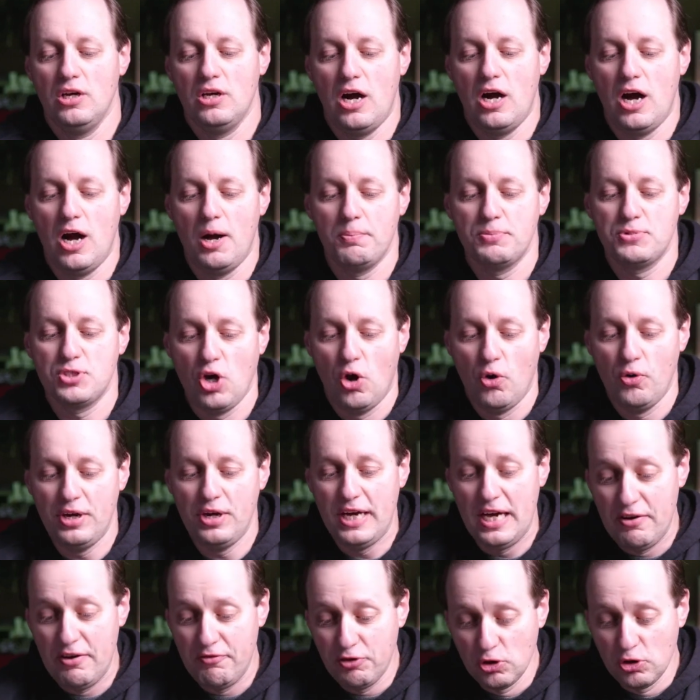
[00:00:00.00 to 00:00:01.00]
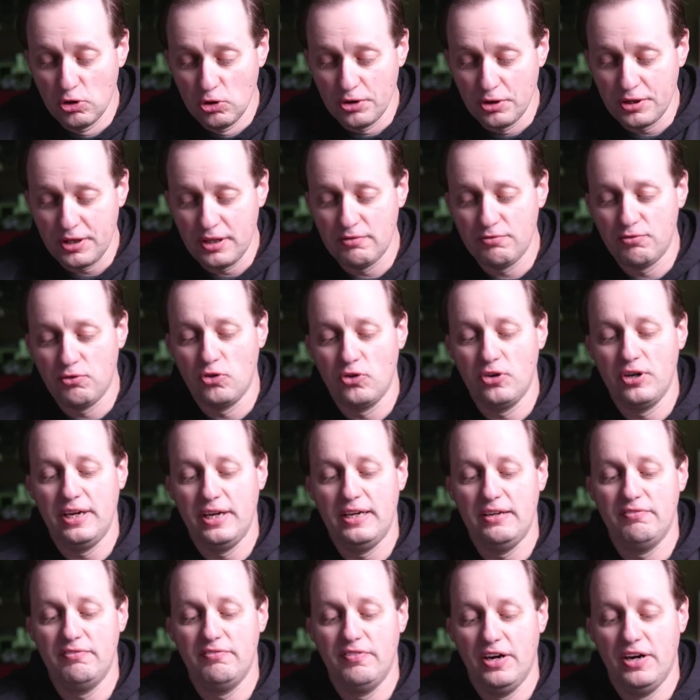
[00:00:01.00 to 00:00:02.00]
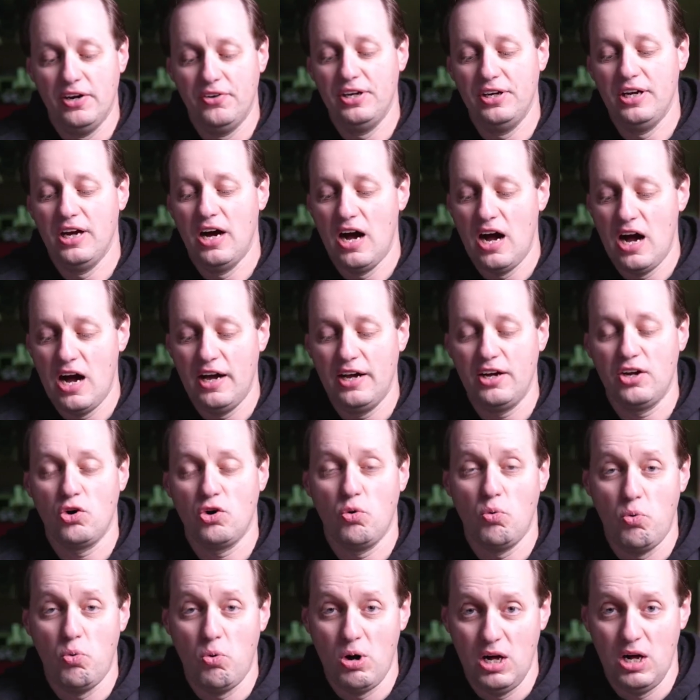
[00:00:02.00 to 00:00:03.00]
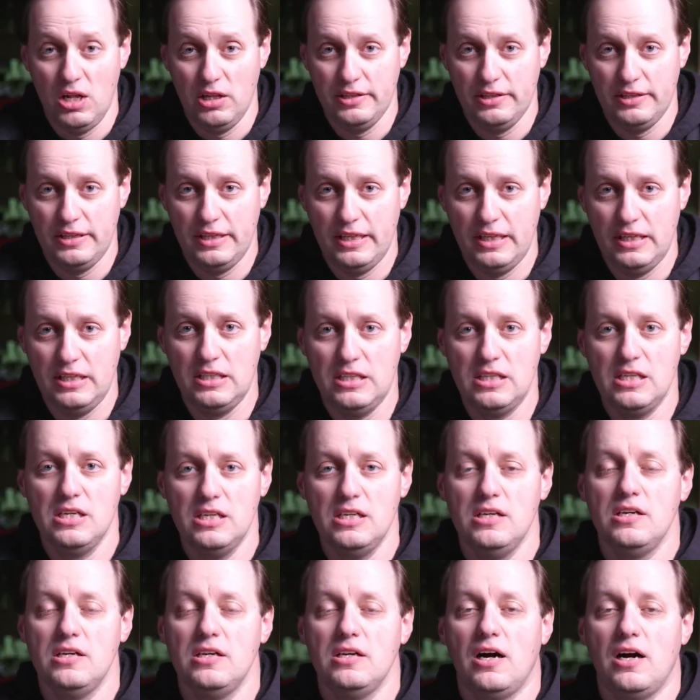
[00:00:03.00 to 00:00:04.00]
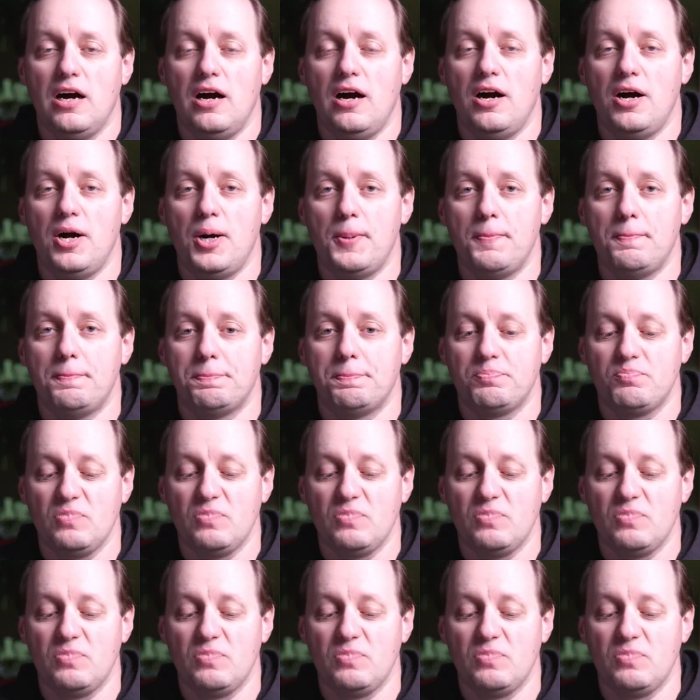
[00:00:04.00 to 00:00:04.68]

Um, so if you're looking for a very high quality um,